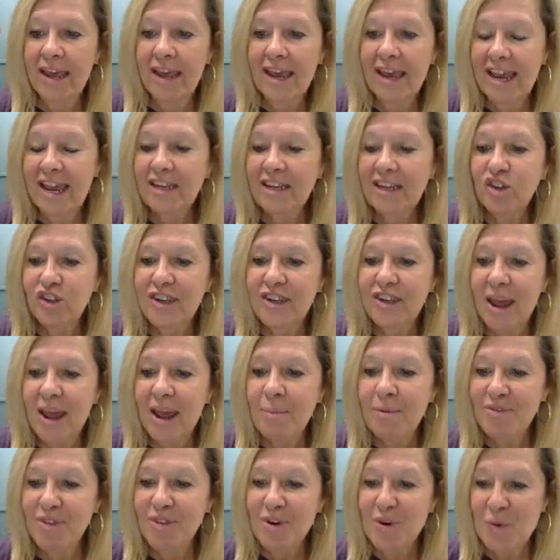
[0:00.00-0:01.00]
each step
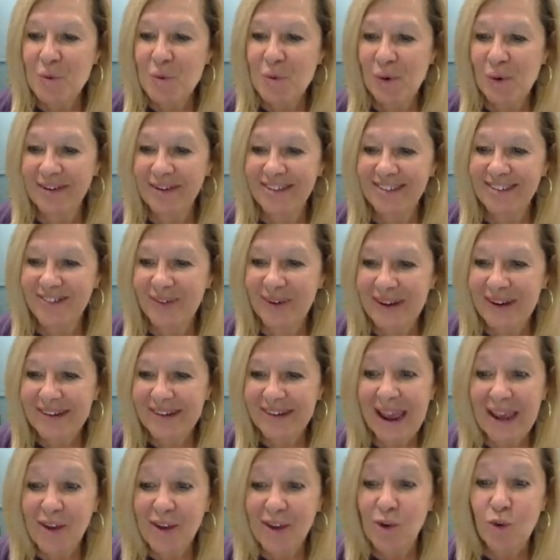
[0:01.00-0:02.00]
of the course is going to
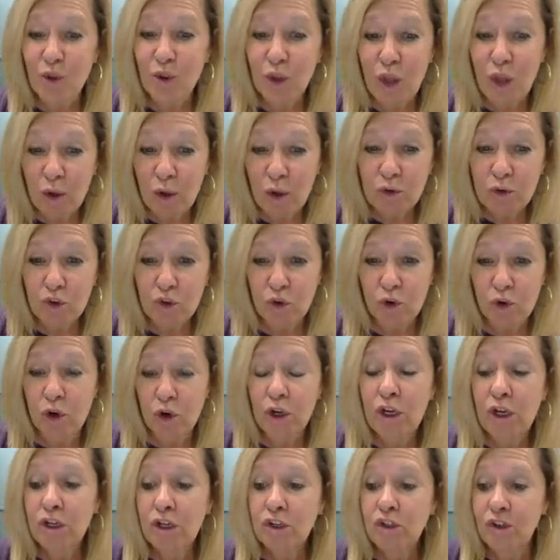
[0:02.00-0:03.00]
take you closer
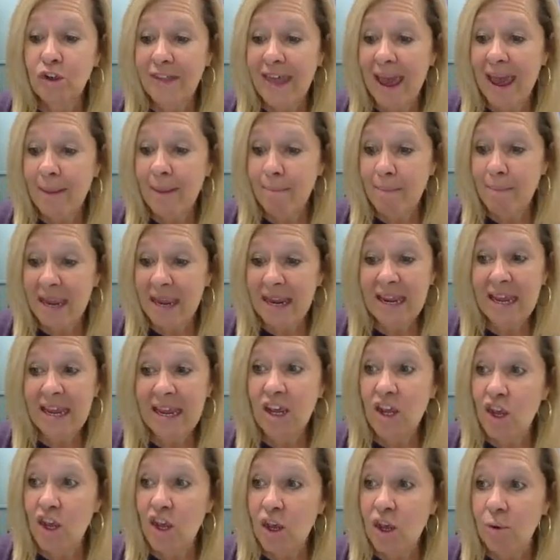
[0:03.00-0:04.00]
to that
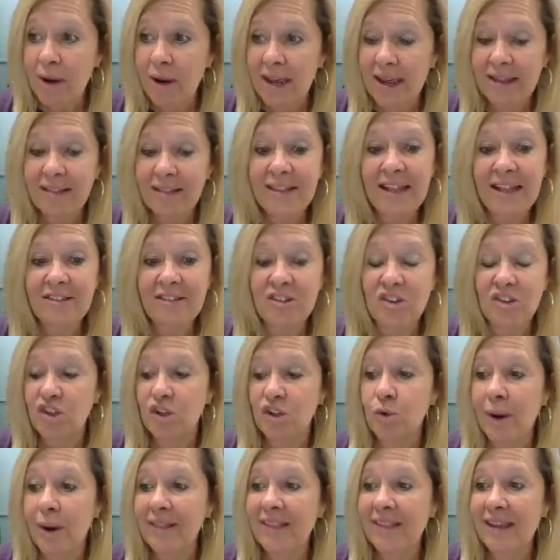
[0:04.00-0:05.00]
mini unit that's
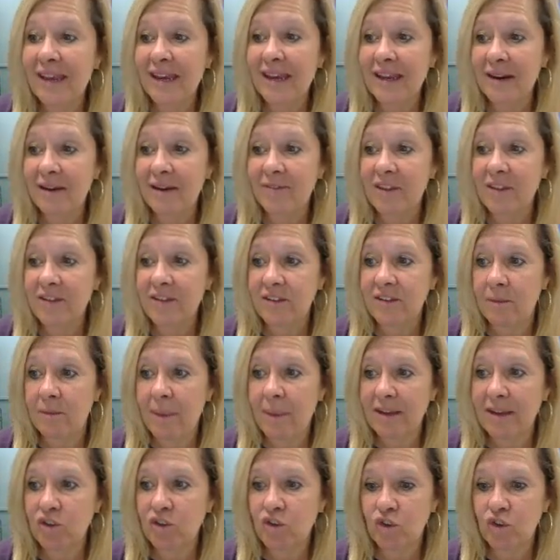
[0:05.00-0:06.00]
due at the end of the
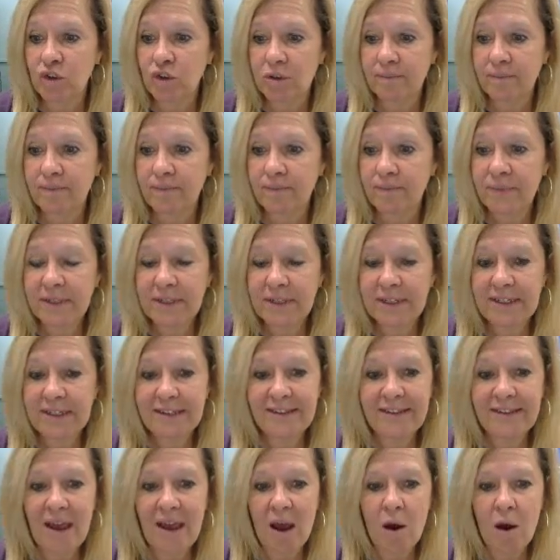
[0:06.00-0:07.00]
semester.
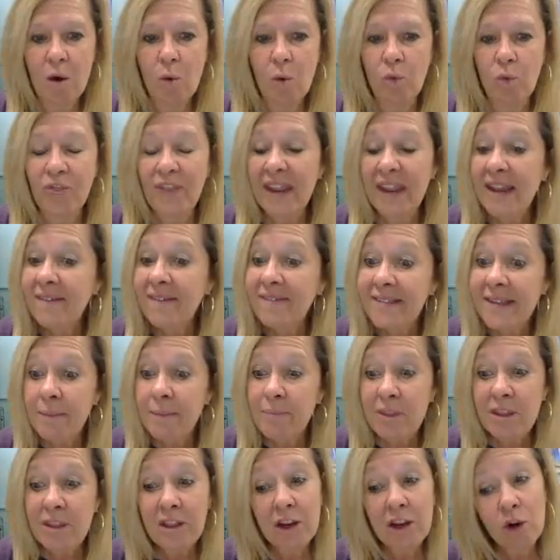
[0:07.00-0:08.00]
So think of
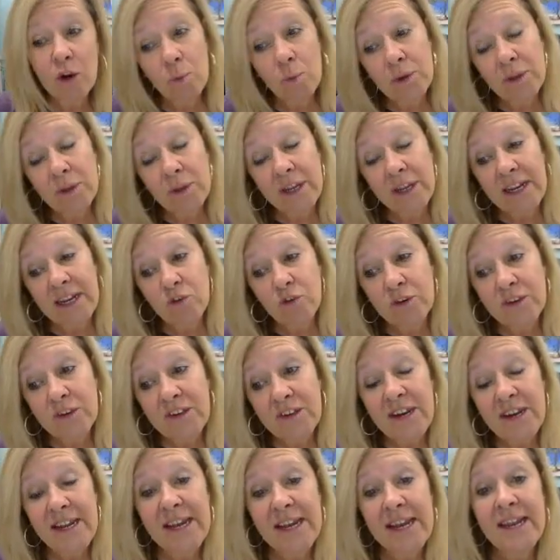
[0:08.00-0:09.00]
something that you're really
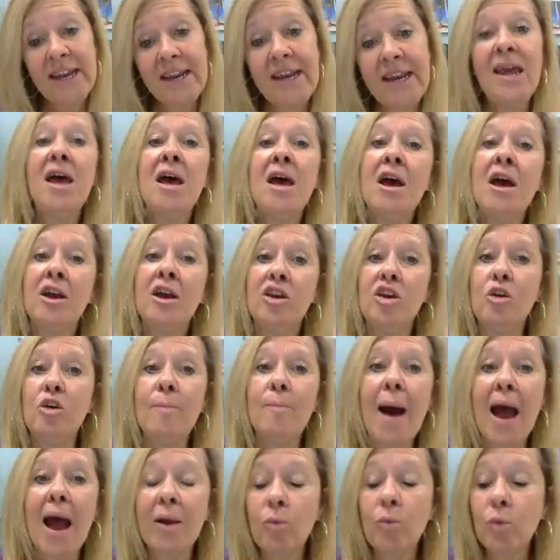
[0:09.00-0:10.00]
interested in. You
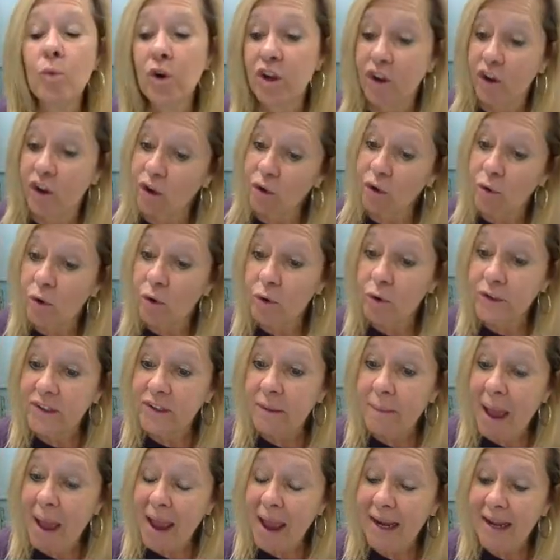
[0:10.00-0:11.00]
might want to Google
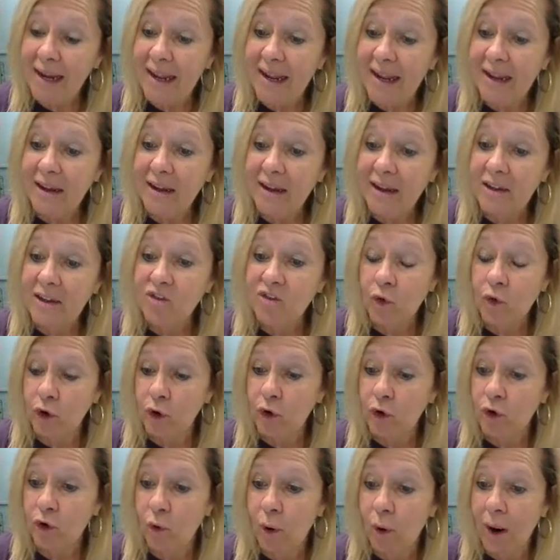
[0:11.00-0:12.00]
some ideas for
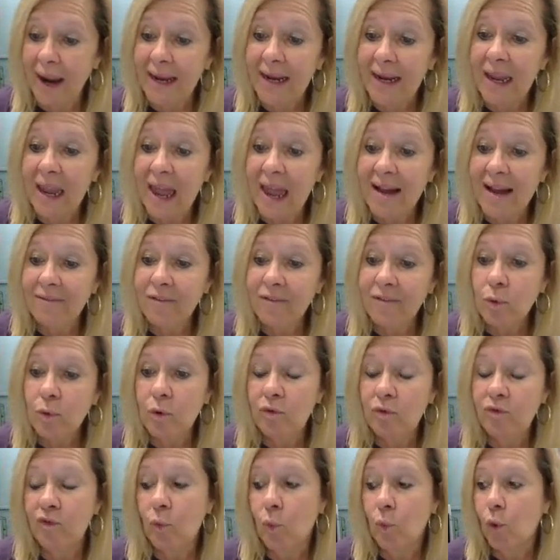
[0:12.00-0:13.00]
your grade
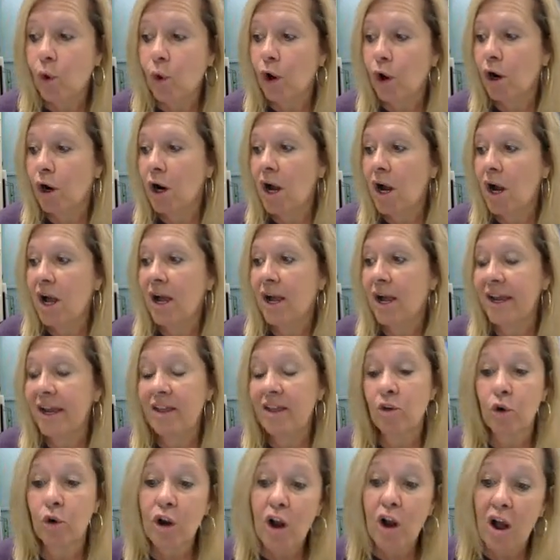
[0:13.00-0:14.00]
level for
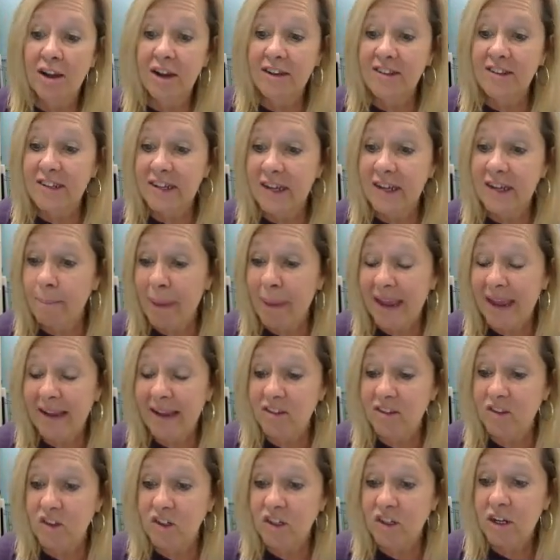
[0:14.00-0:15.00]
either
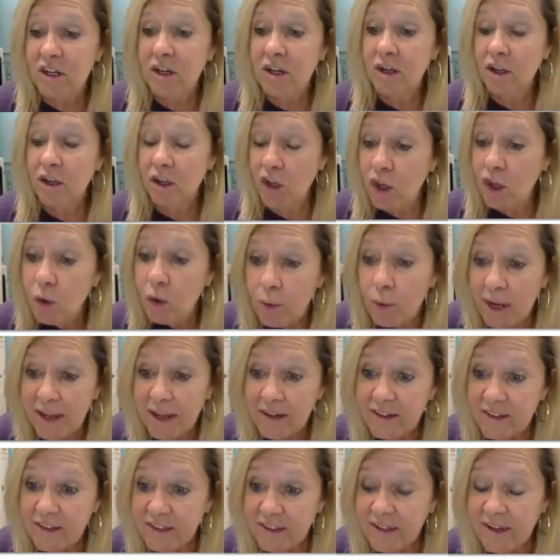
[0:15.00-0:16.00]
content-based
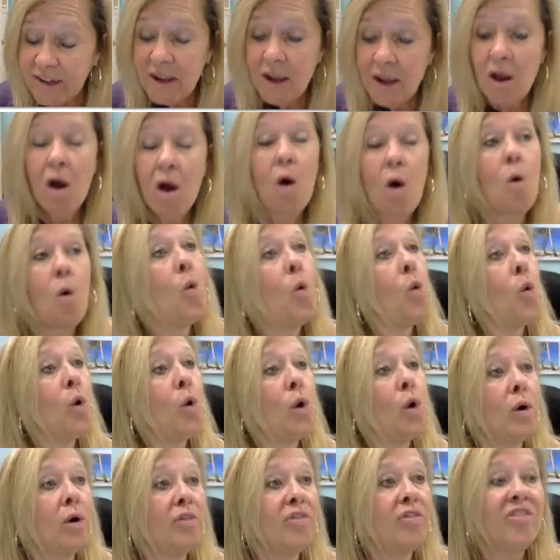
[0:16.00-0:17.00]
units
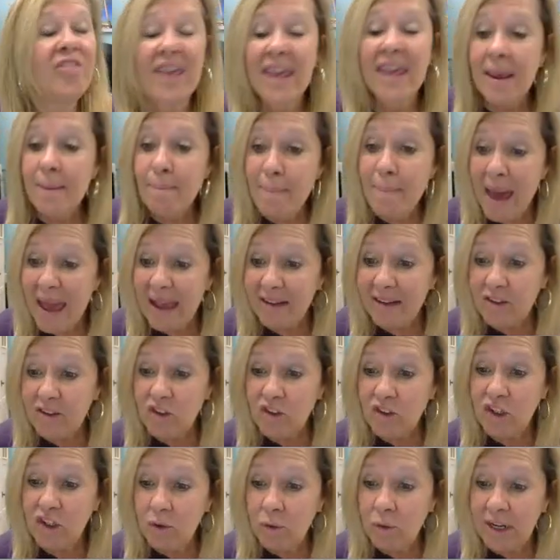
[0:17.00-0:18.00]
or
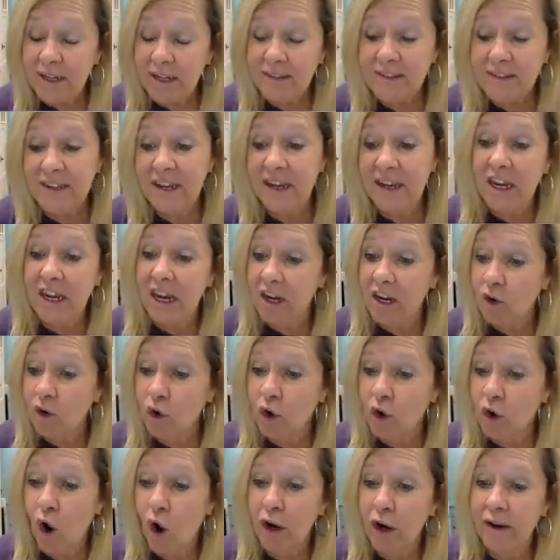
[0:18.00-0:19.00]
theme-based units. In
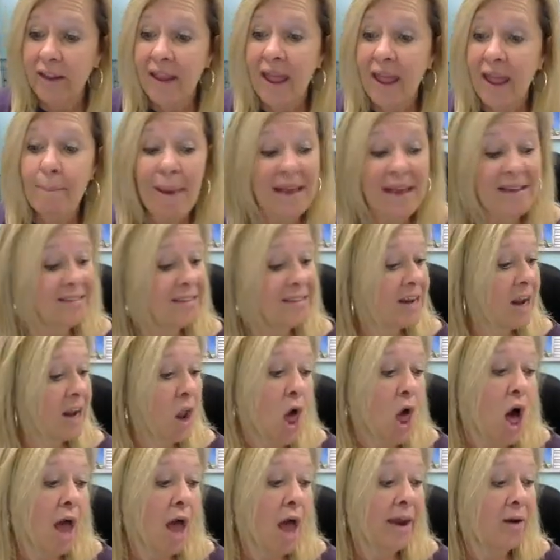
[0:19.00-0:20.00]
kindergarten, they base it a
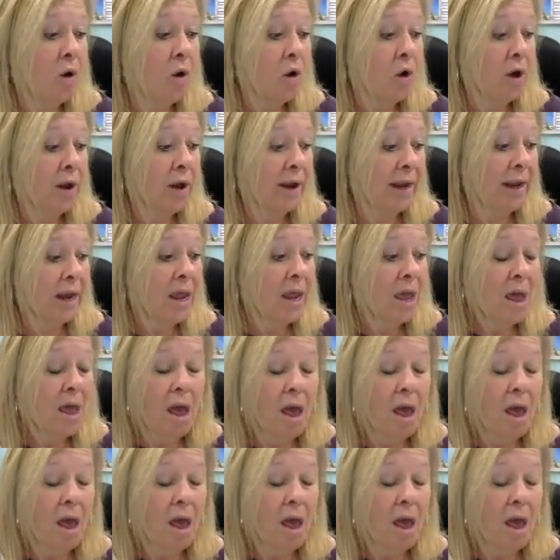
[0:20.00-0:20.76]
lot on